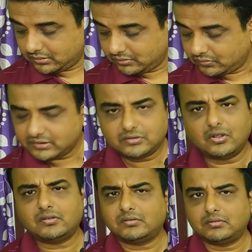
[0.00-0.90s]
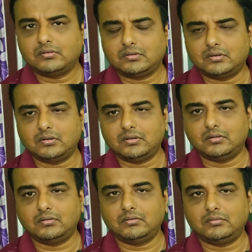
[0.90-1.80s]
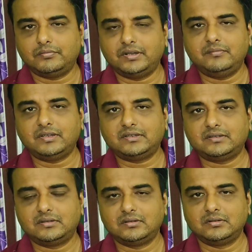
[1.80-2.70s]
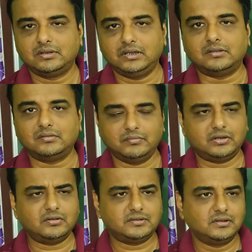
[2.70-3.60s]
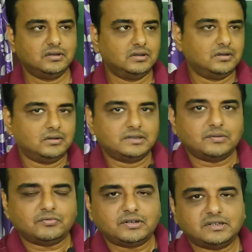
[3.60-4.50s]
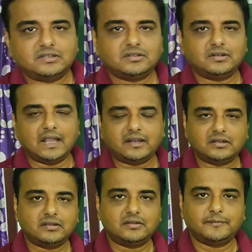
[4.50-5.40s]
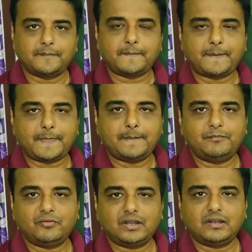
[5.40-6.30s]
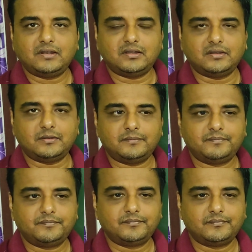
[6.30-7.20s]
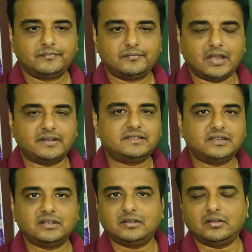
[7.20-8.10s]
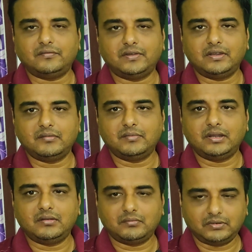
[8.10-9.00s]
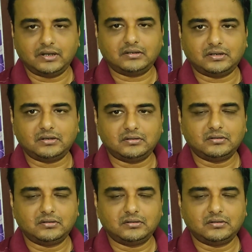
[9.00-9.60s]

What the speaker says: was not very much hit, because Samuel Richardson lacked the moral understanding of a male character,